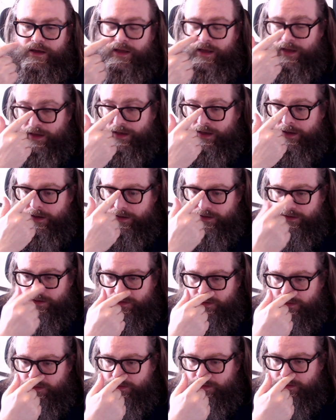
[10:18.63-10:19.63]

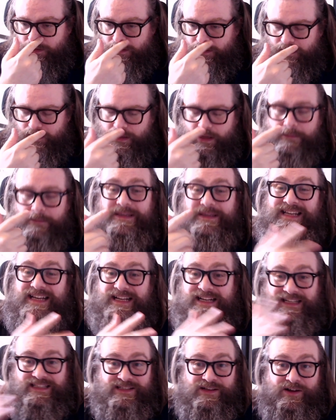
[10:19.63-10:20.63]
a
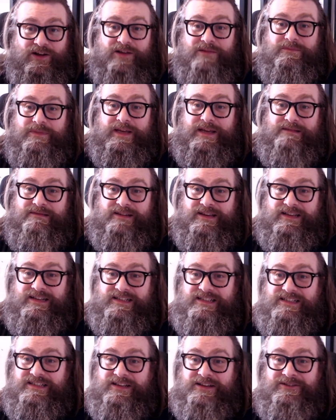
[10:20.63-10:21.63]
particular time period,
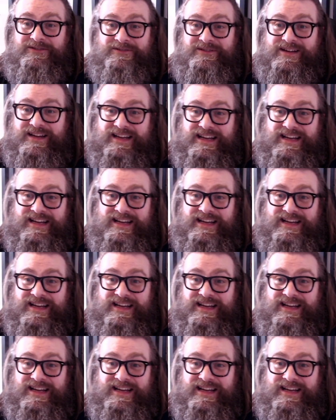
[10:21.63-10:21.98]
so